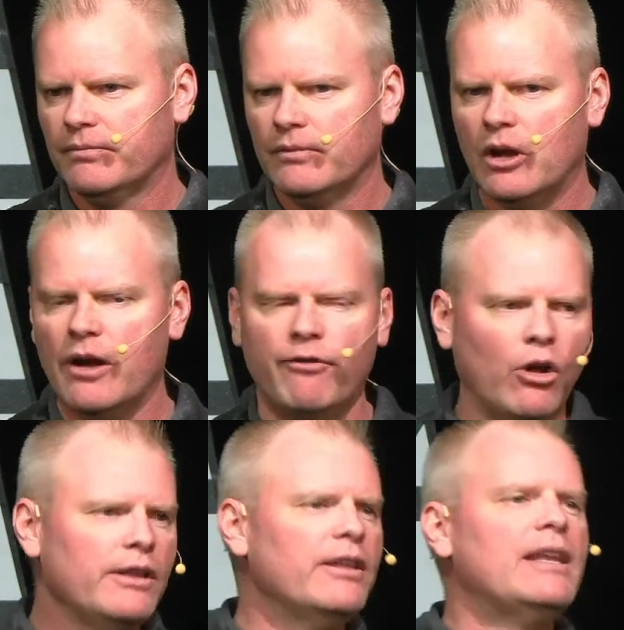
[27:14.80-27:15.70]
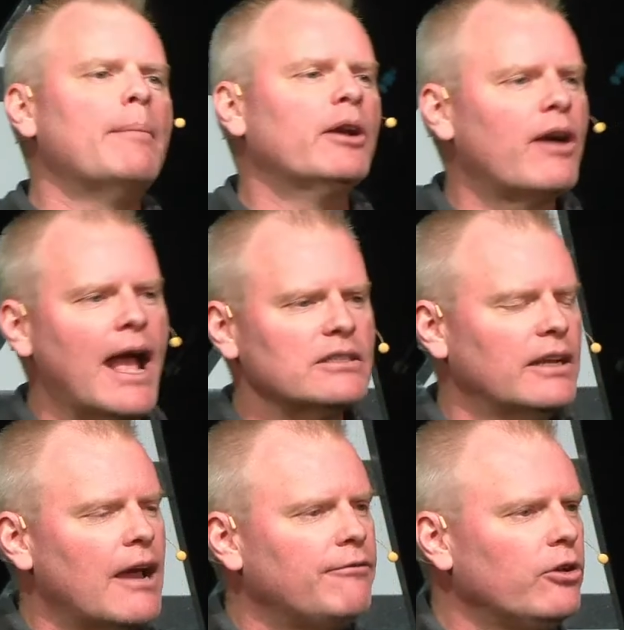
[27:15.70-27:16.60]
Oh, if only the Democrats could
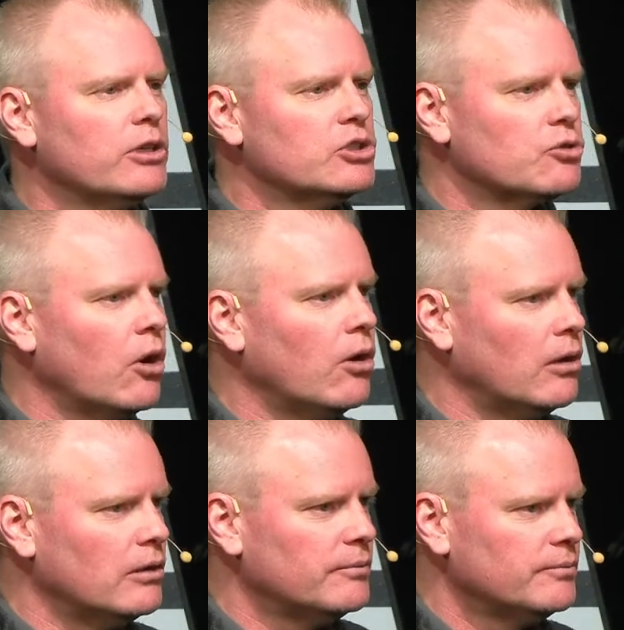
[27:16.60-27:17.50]
have full control.